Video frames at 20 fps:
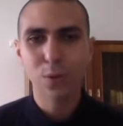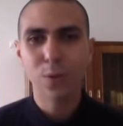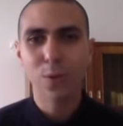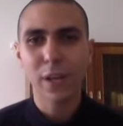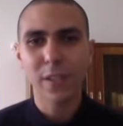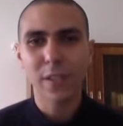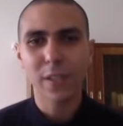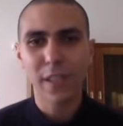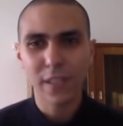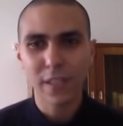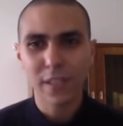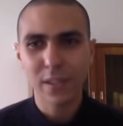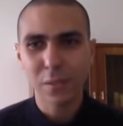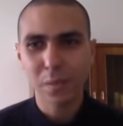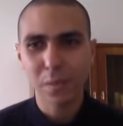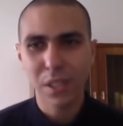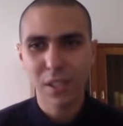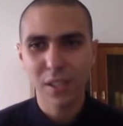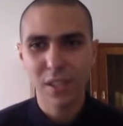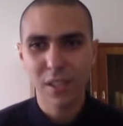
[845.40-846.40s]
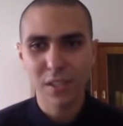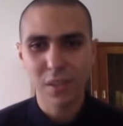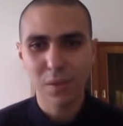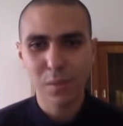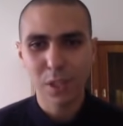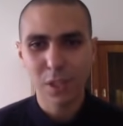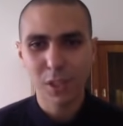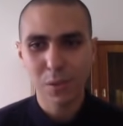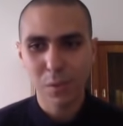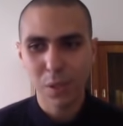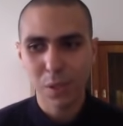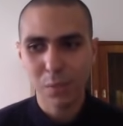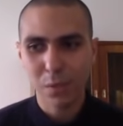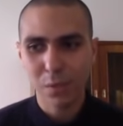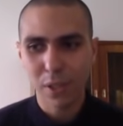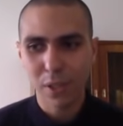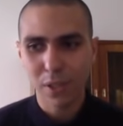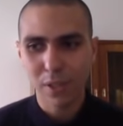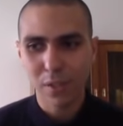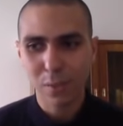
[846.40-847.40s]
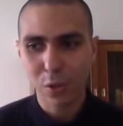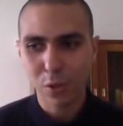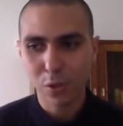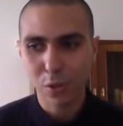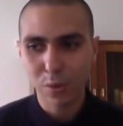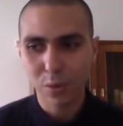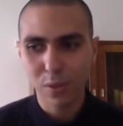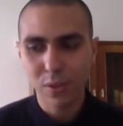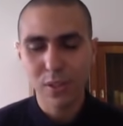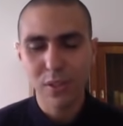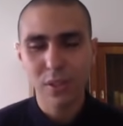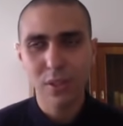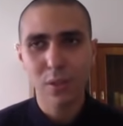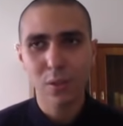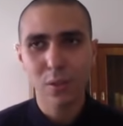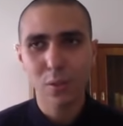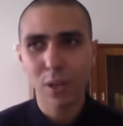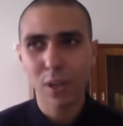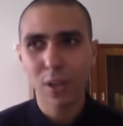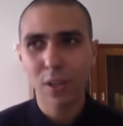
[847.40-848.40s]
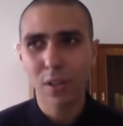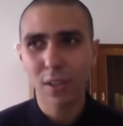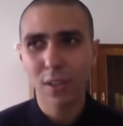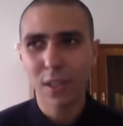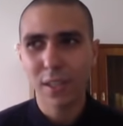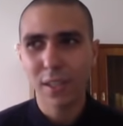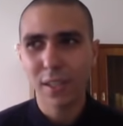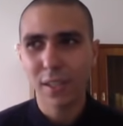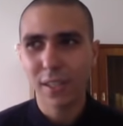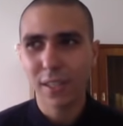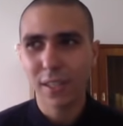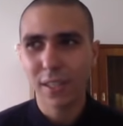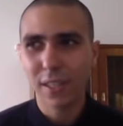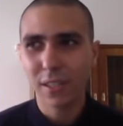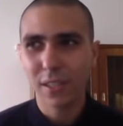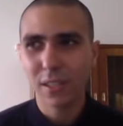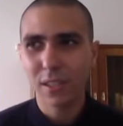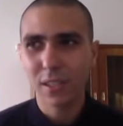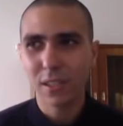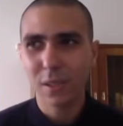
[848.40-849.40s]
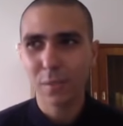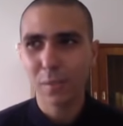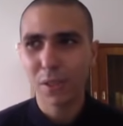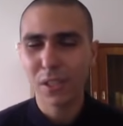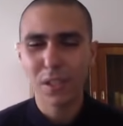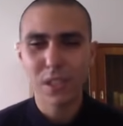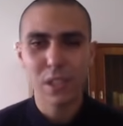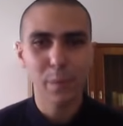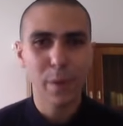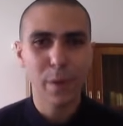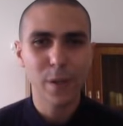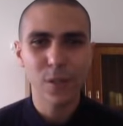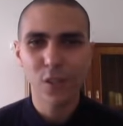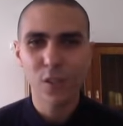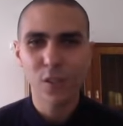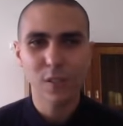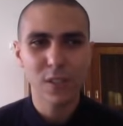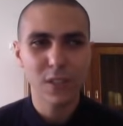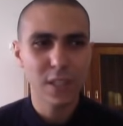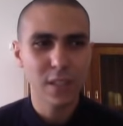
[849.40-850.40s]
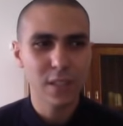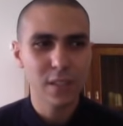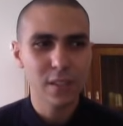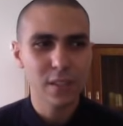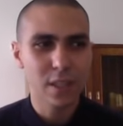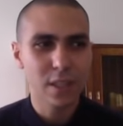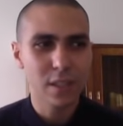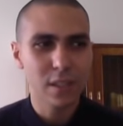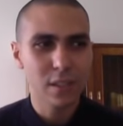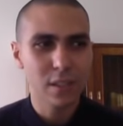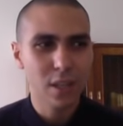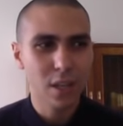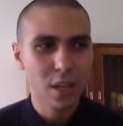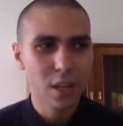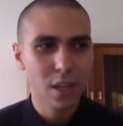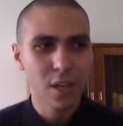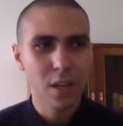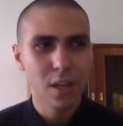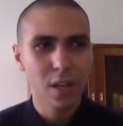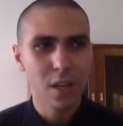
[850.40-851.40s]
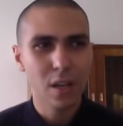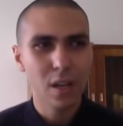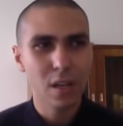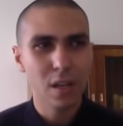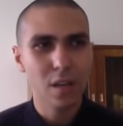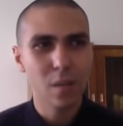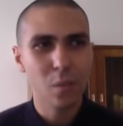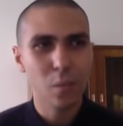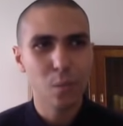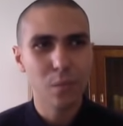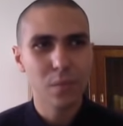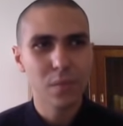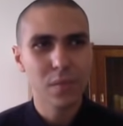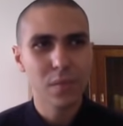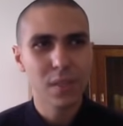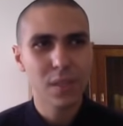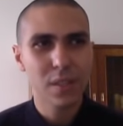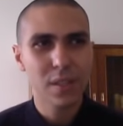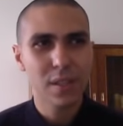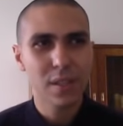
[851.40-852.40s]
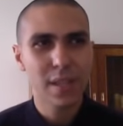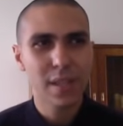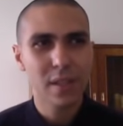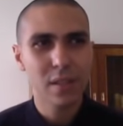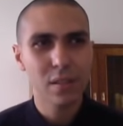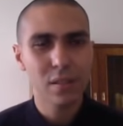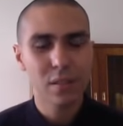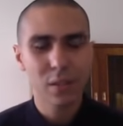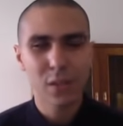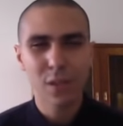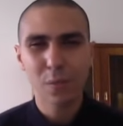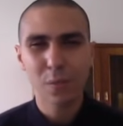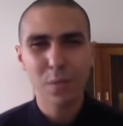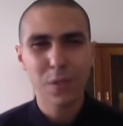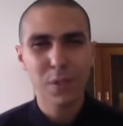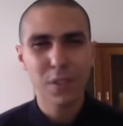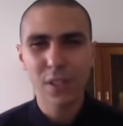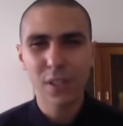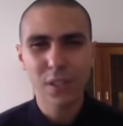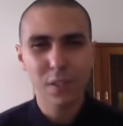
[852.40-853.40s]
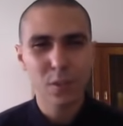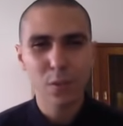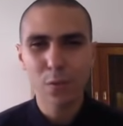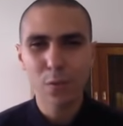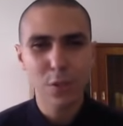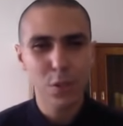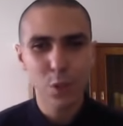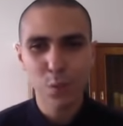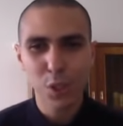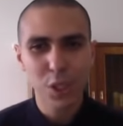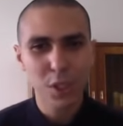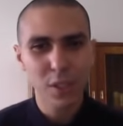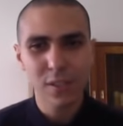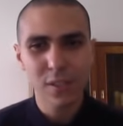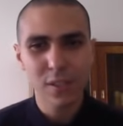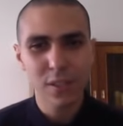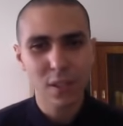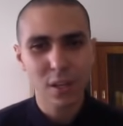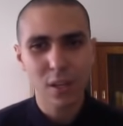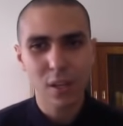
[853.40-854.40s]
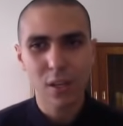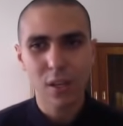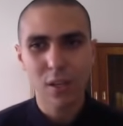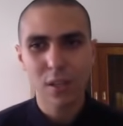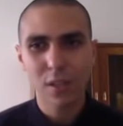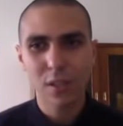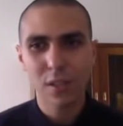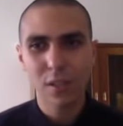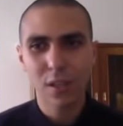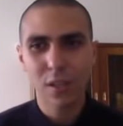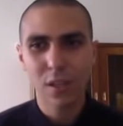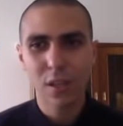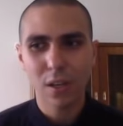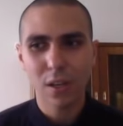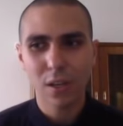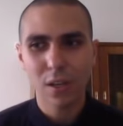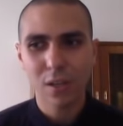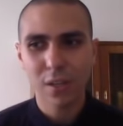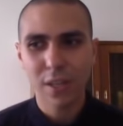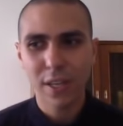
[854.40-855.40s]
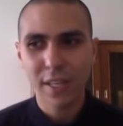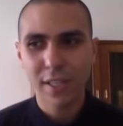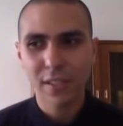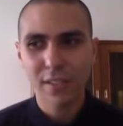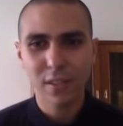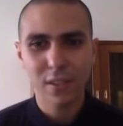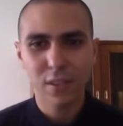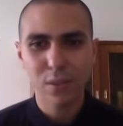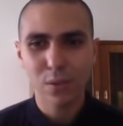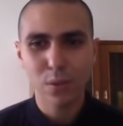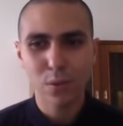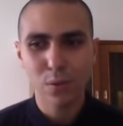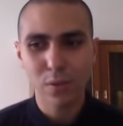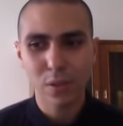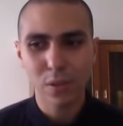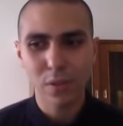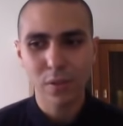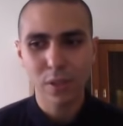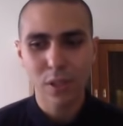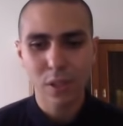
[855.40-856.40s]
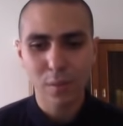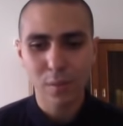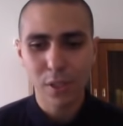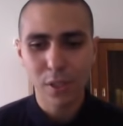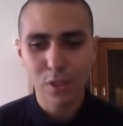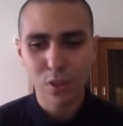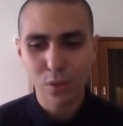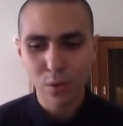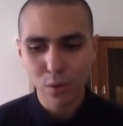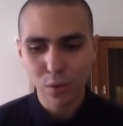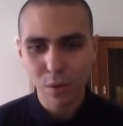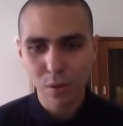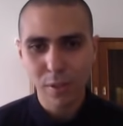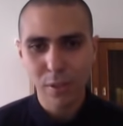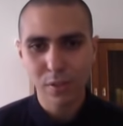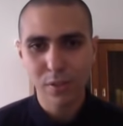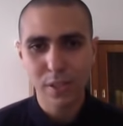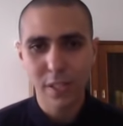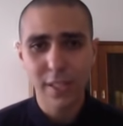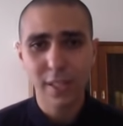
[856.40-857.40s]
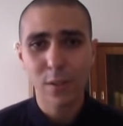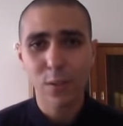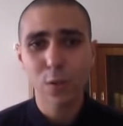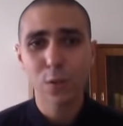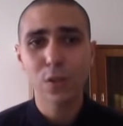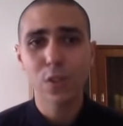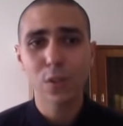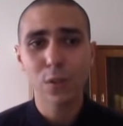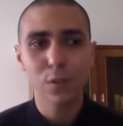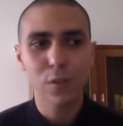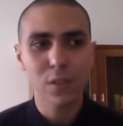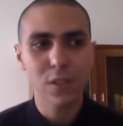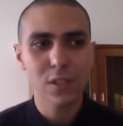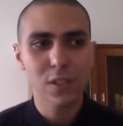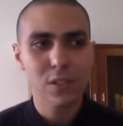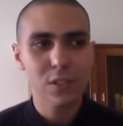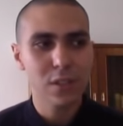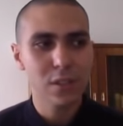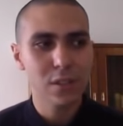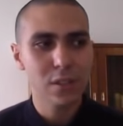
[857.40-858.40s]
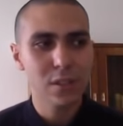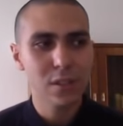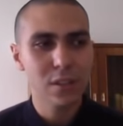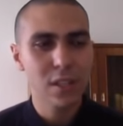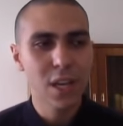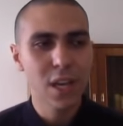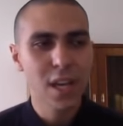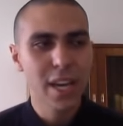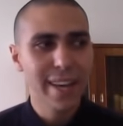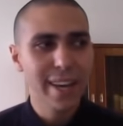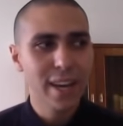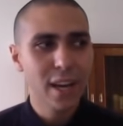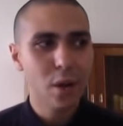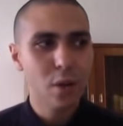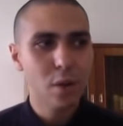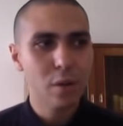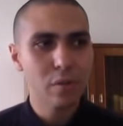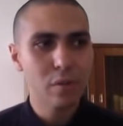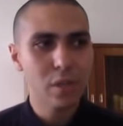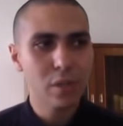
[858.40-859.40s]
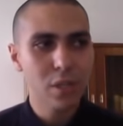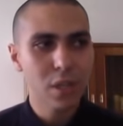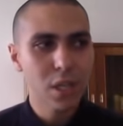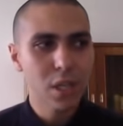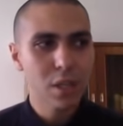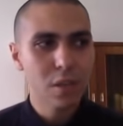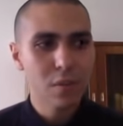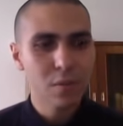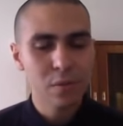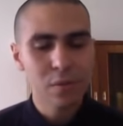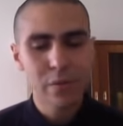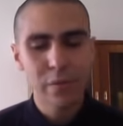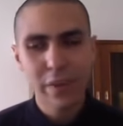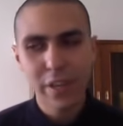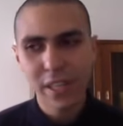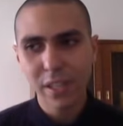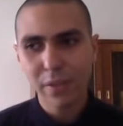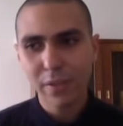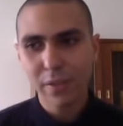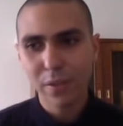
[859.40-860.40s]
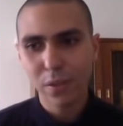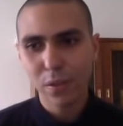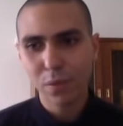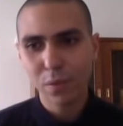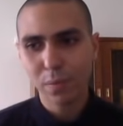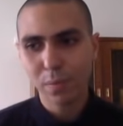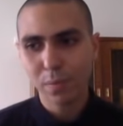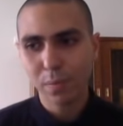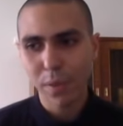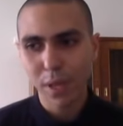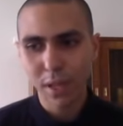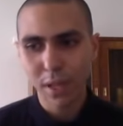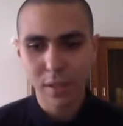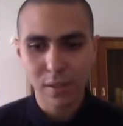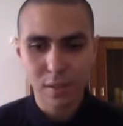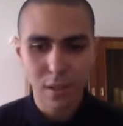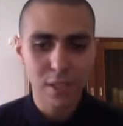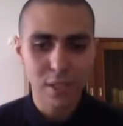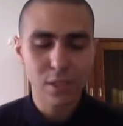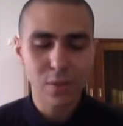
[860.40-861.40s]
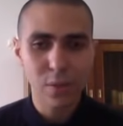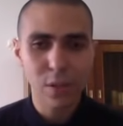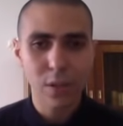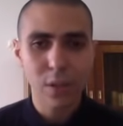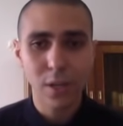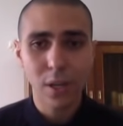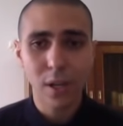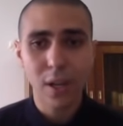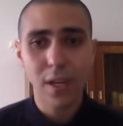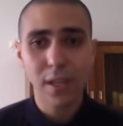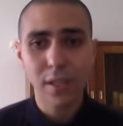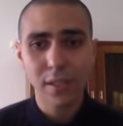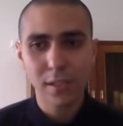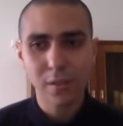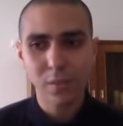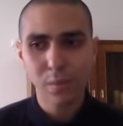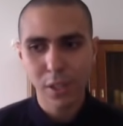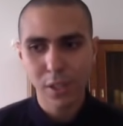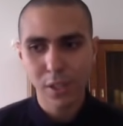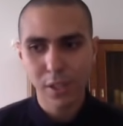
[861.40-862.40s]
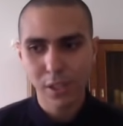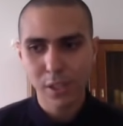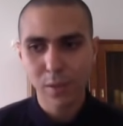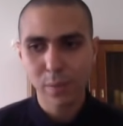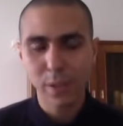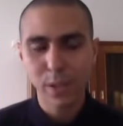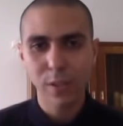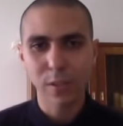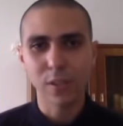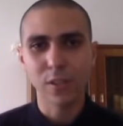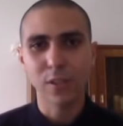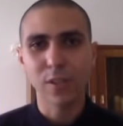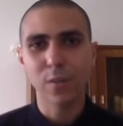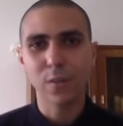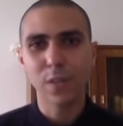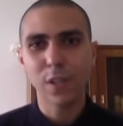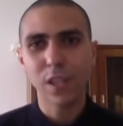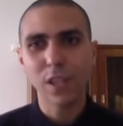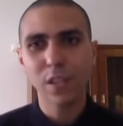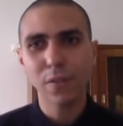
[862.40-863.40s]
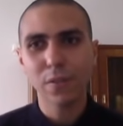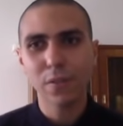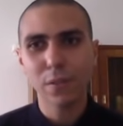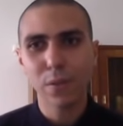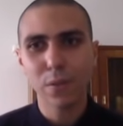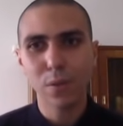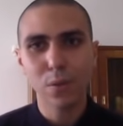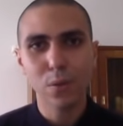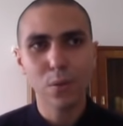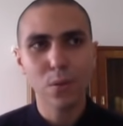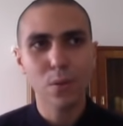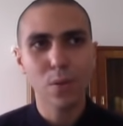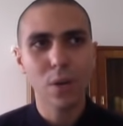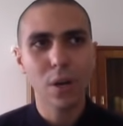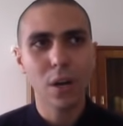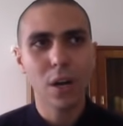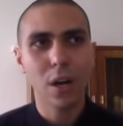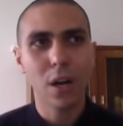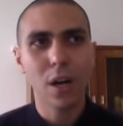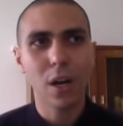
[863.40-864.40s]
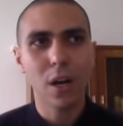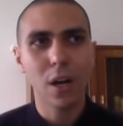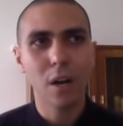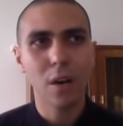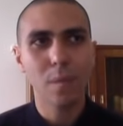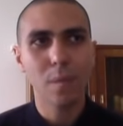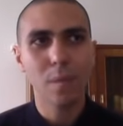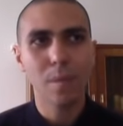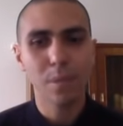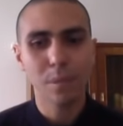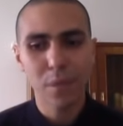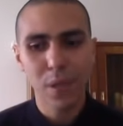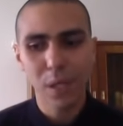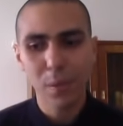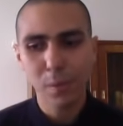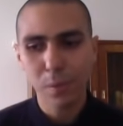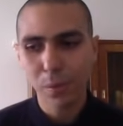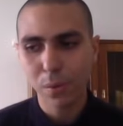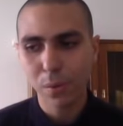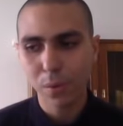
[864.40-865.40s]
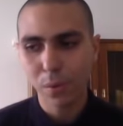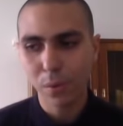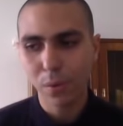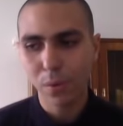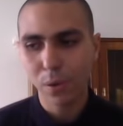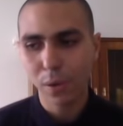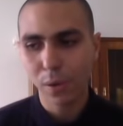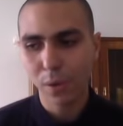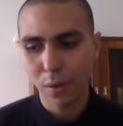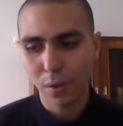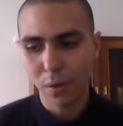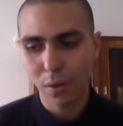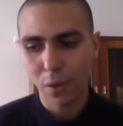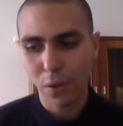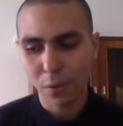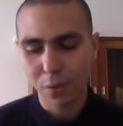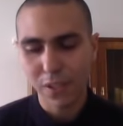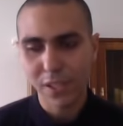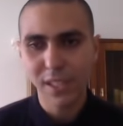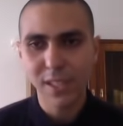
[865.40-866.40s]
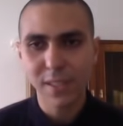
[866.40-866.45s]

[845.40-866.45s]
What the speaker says: attract as many people as possible. There are like I guess some estimation saying that 10% of Egyptians are atheists or whatever. I'm not sure about the accuracy of these studies. However, very few, as far as my experience, very few people who of